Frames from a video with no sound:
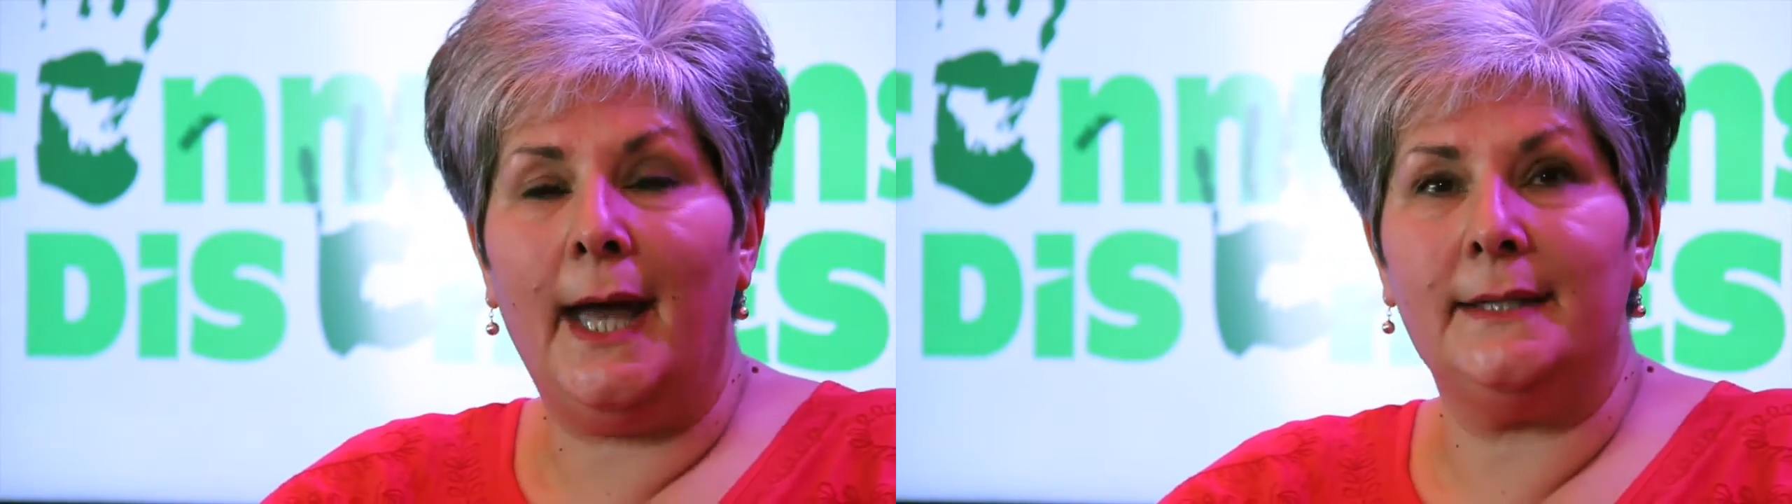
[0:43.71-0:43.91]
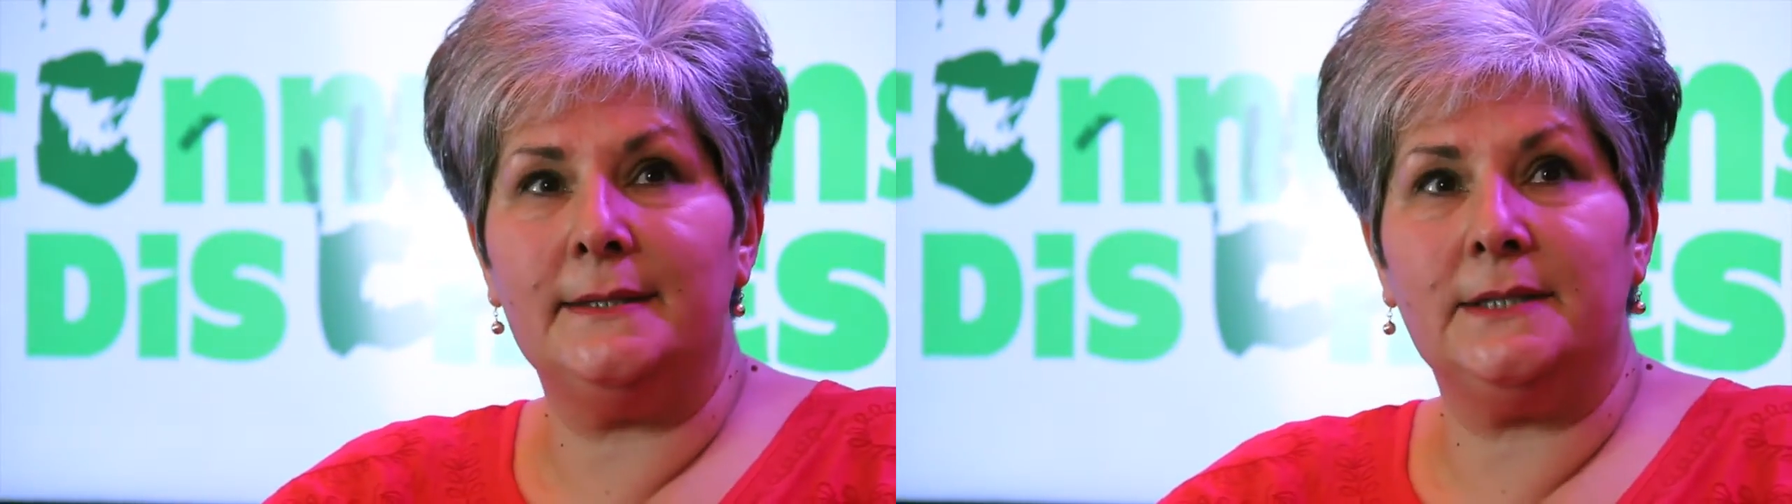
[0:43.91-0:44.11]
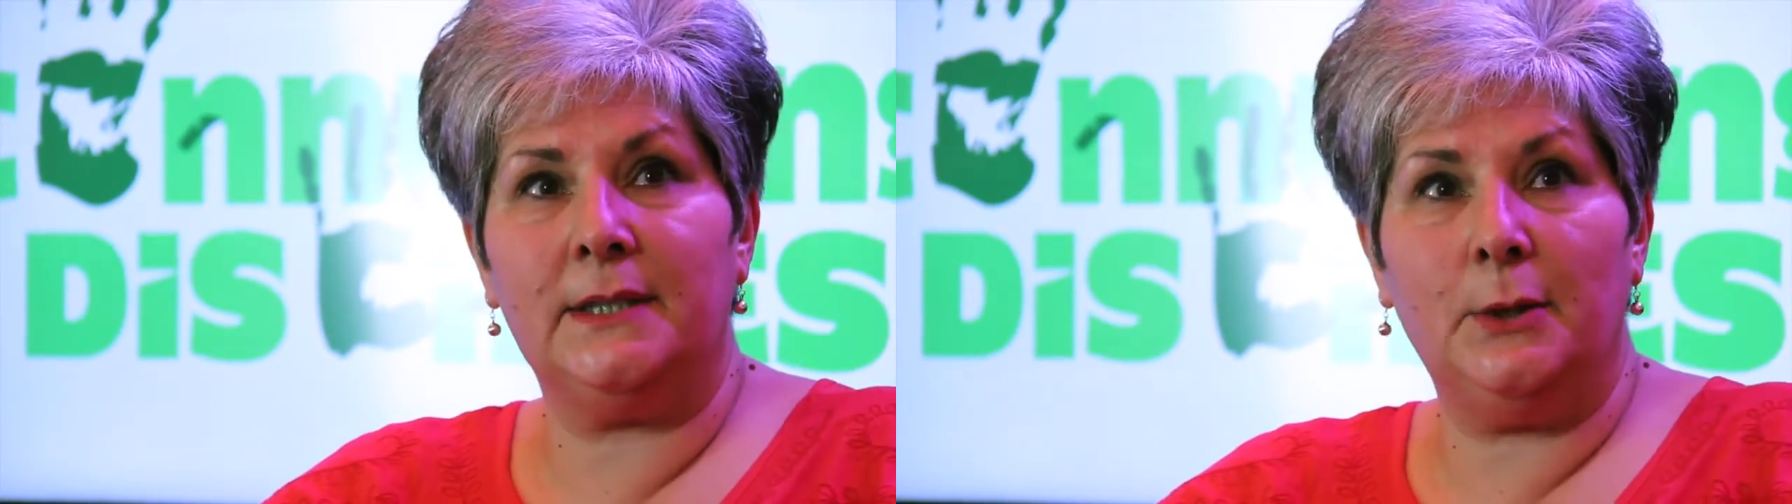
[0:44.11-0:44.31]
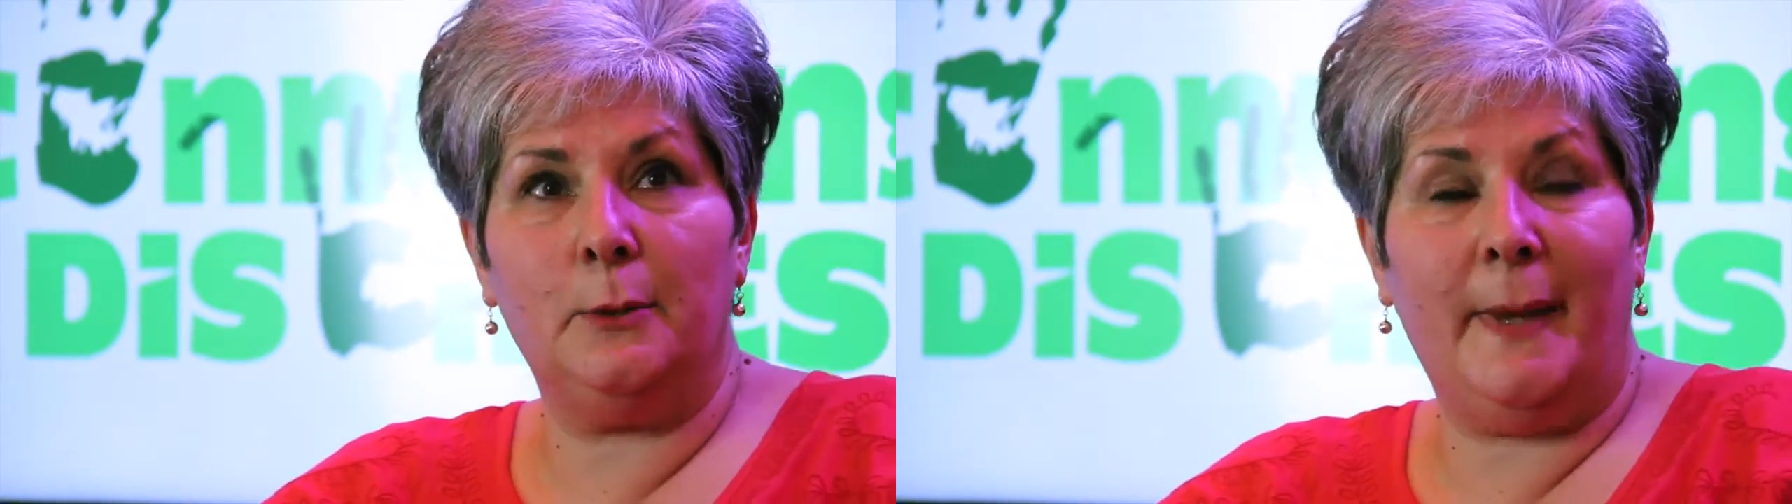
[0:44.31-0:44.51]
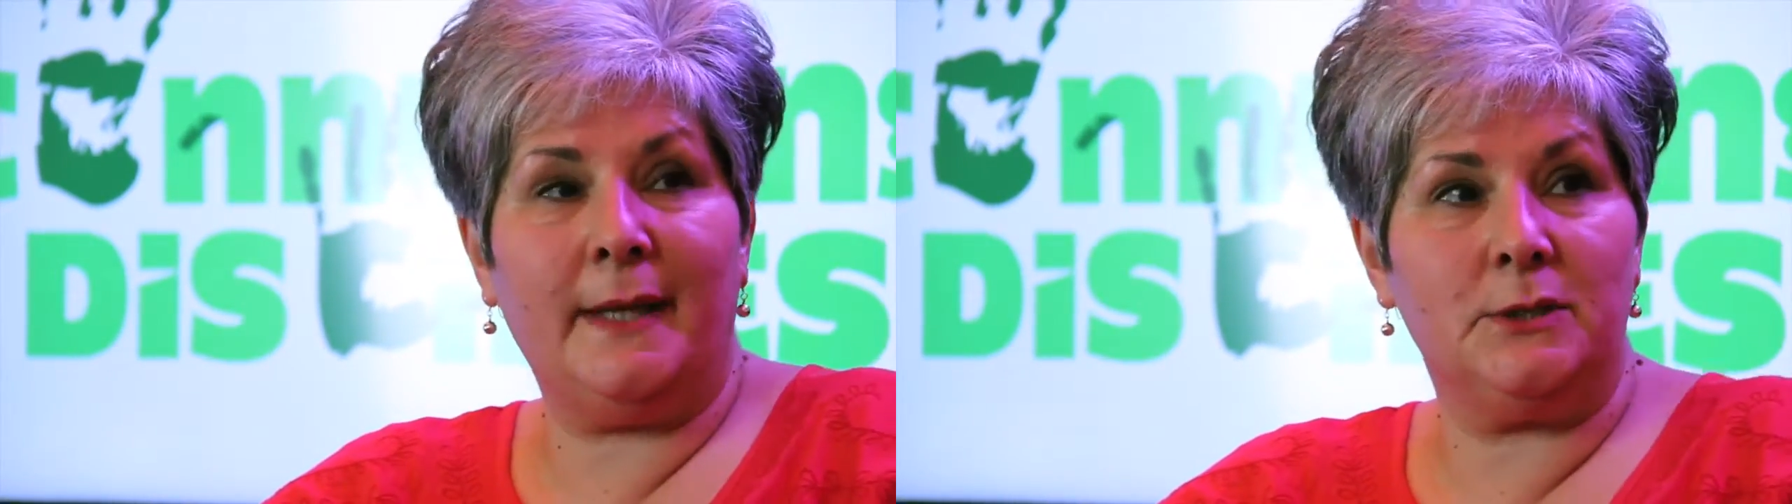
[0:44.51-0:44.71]
And to
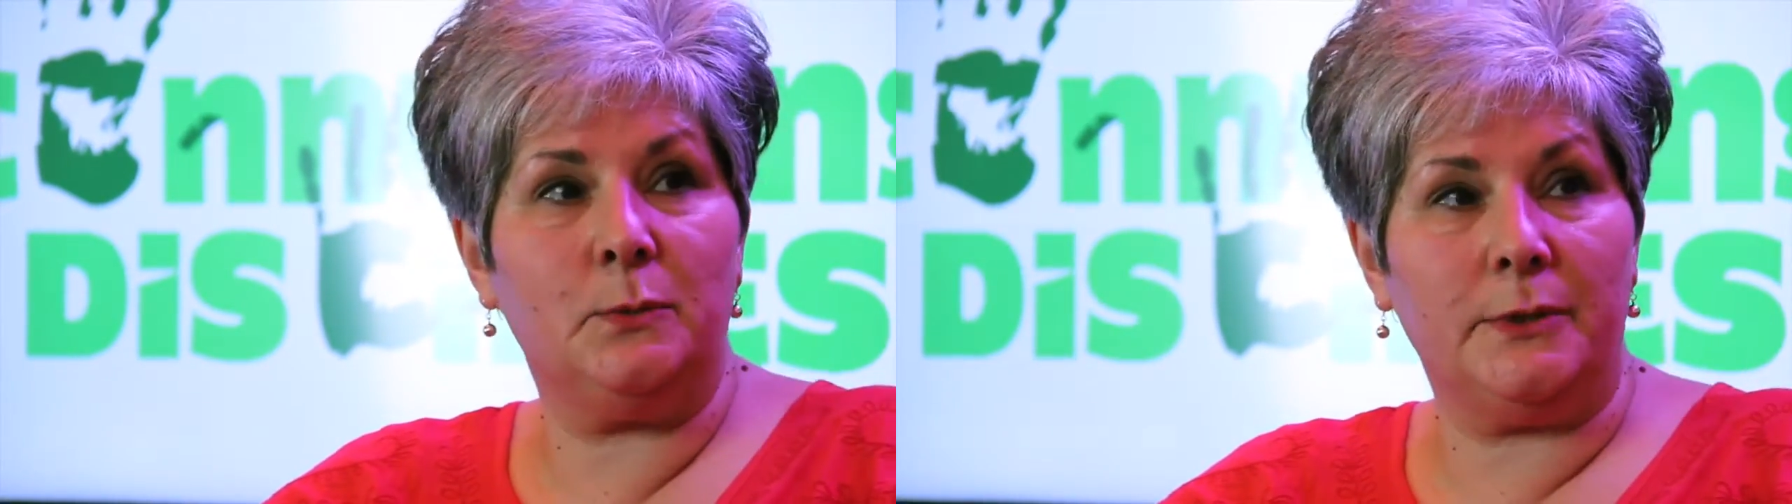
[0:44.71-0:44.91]
go back to